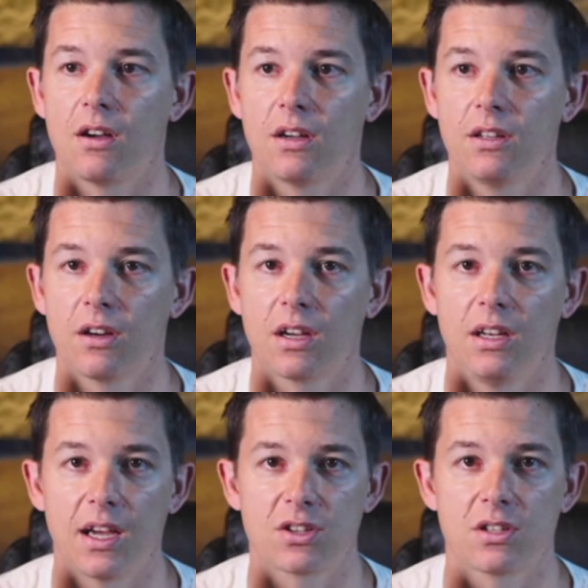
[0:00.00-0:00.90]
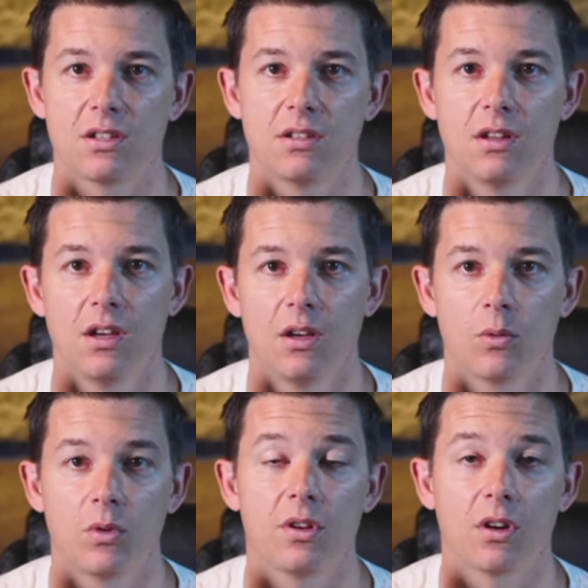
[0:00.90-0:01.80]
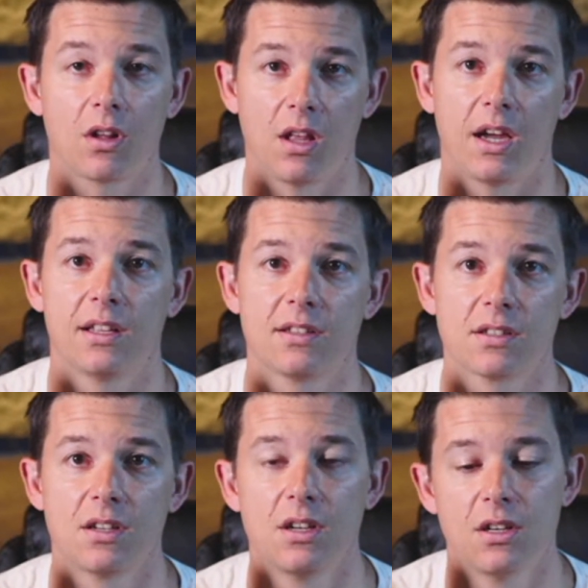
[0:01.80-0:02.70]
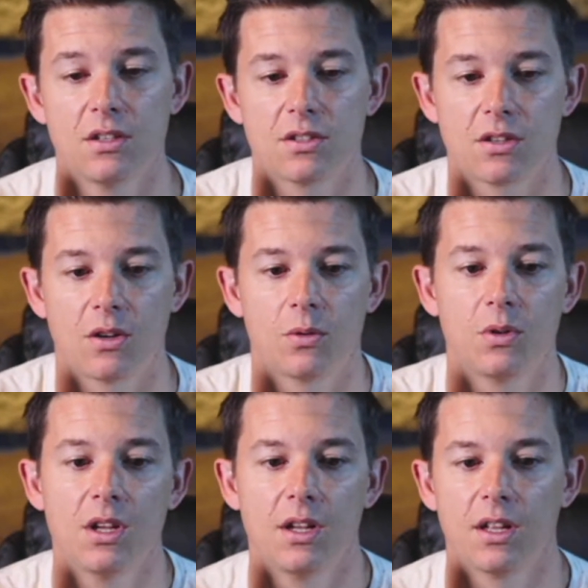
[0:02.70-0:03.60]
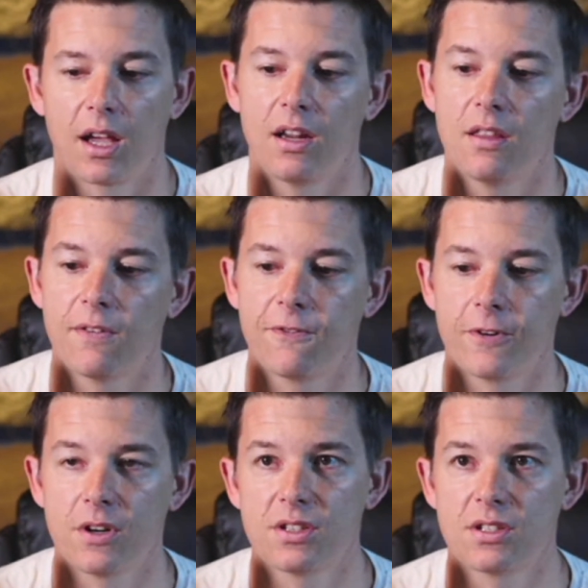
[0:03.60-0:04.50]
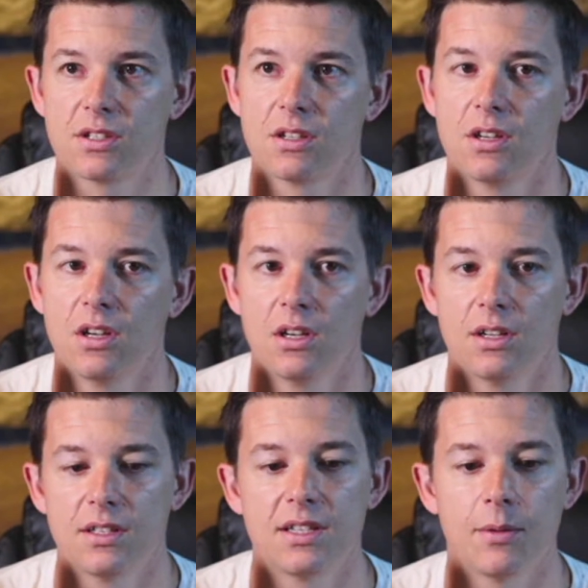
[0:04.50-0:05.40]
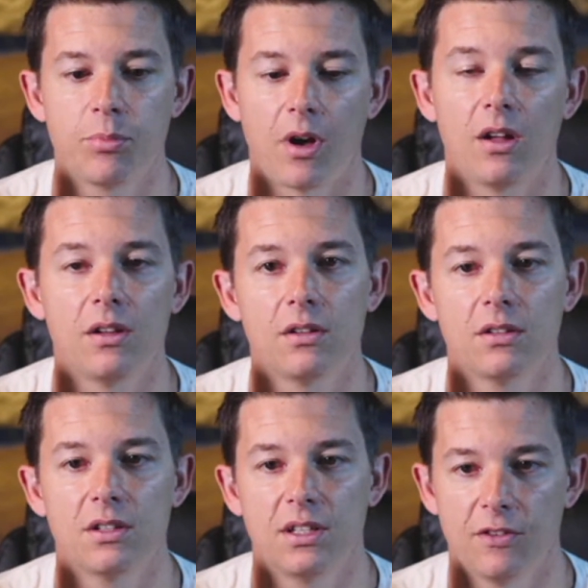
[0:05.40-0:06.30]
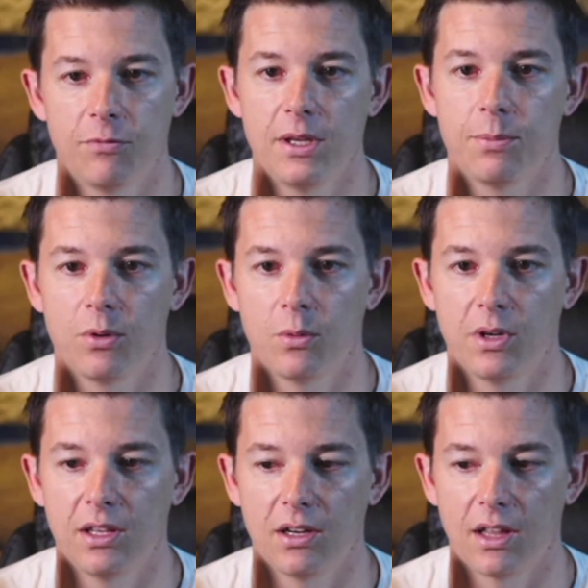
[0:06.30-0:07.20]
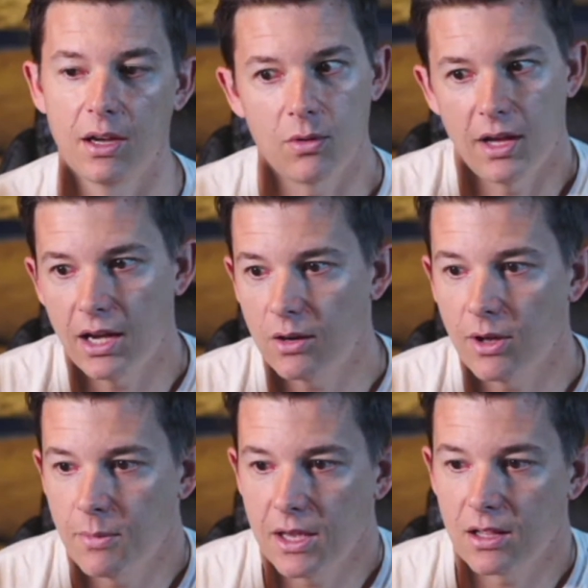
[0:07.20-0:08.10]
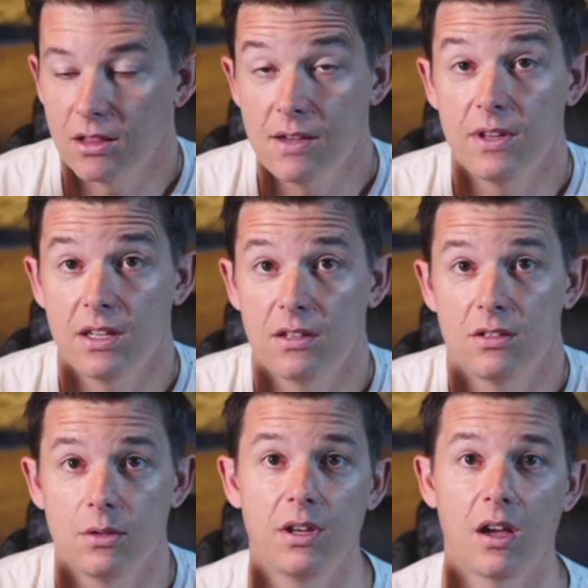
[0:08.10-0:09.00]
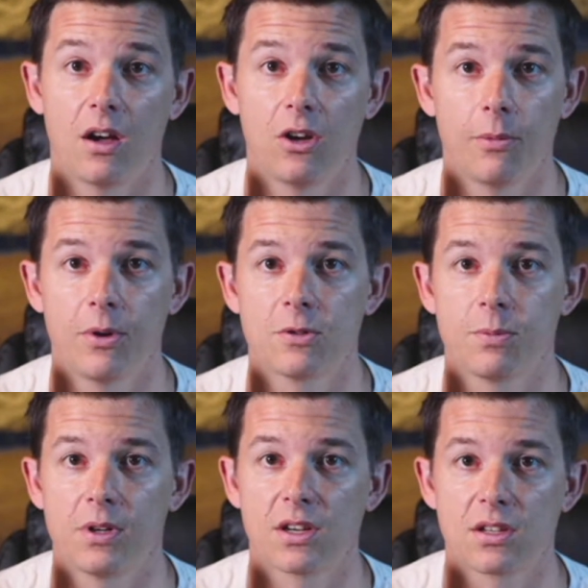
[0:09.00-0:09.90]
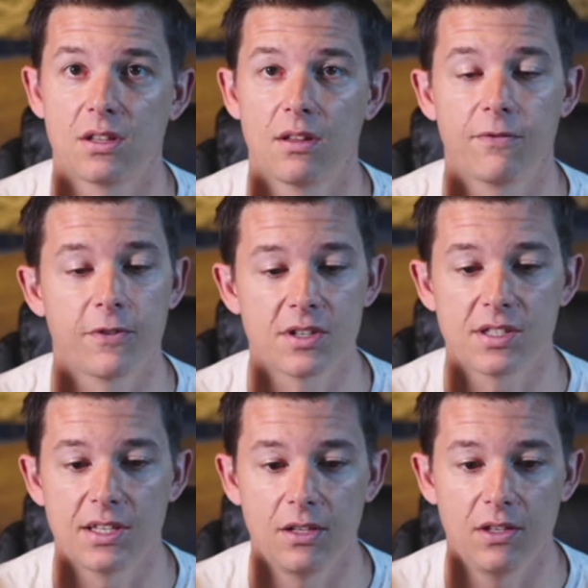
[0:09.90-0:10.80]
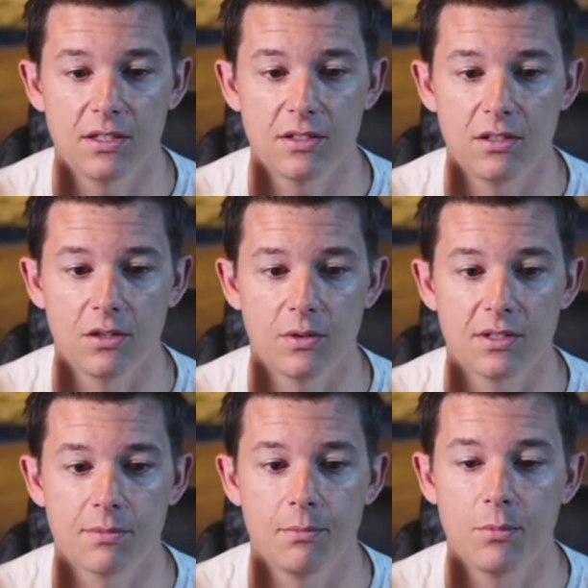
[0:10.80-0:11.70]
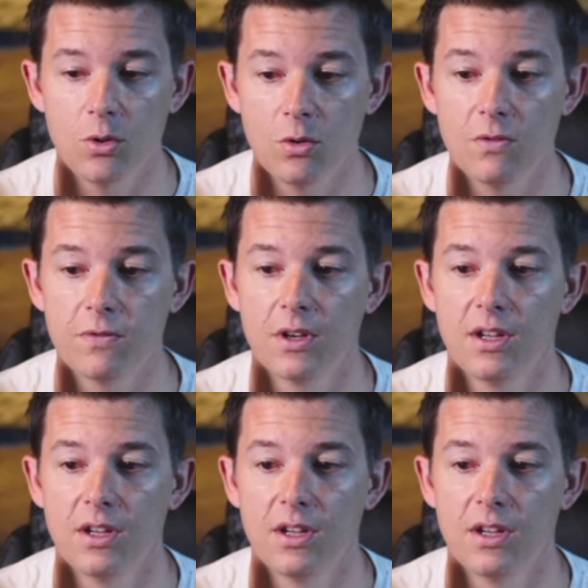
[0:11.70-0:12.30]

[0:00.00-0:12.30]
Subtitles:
on your connection with your clients. So kind of the first tip I'll give people when they're like, well, how do I make a living doing audio post-production? The first thing you need to do is move